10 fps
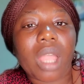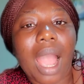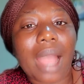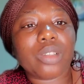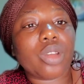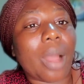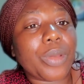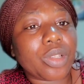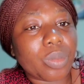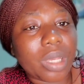and you
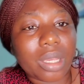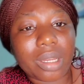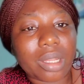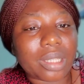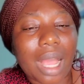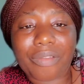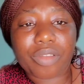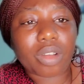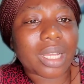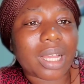abuse me in it,
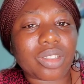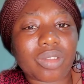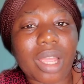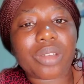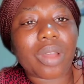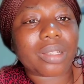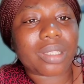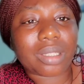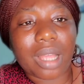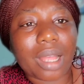of course I can strike you
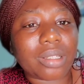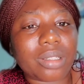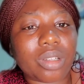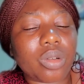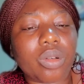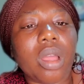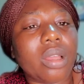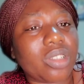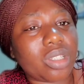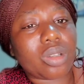and you know,
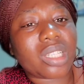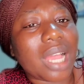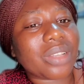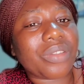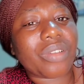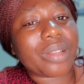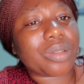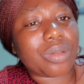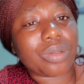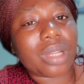she has every right
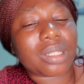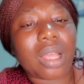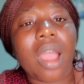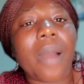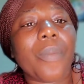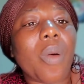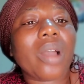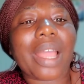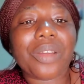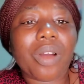to do that. But
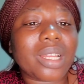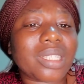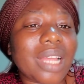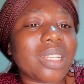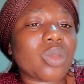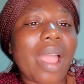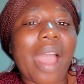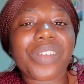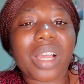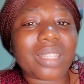what I don't understand is why
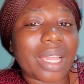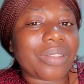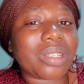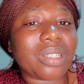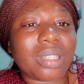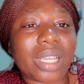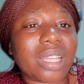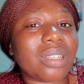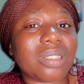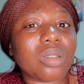Africantigress is
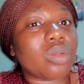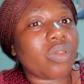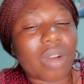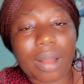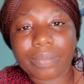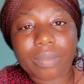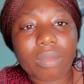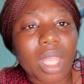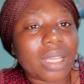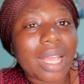taking this thing too far.
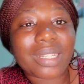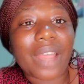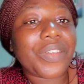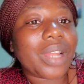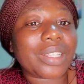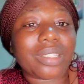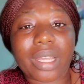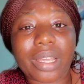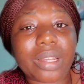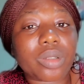Yes, I feel like she's
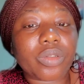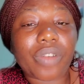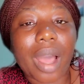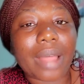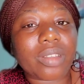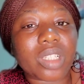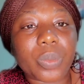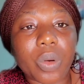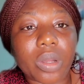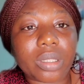taking it too far at this
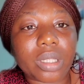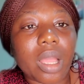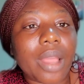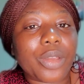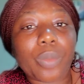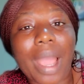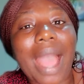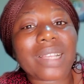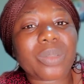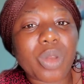point. You might
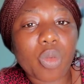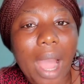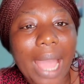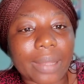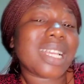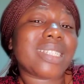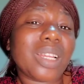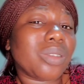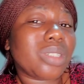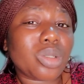ask me why. As I
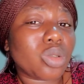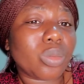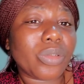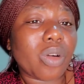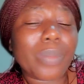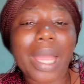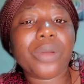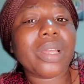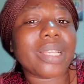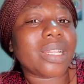said on this YouTube before, me, I
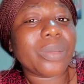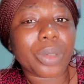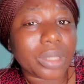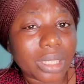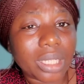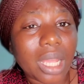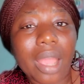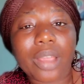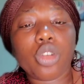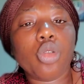don't hate anybody.
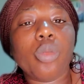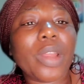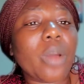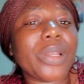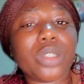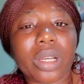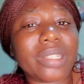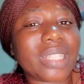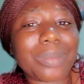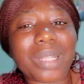You know, we might not be in
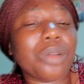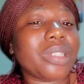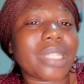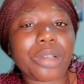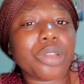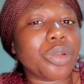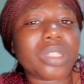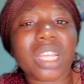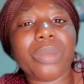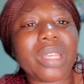talking terms. I don't send you, you know,
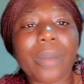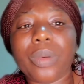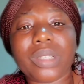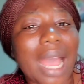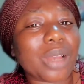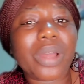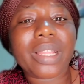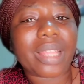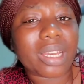send me, yeah, but I don't hate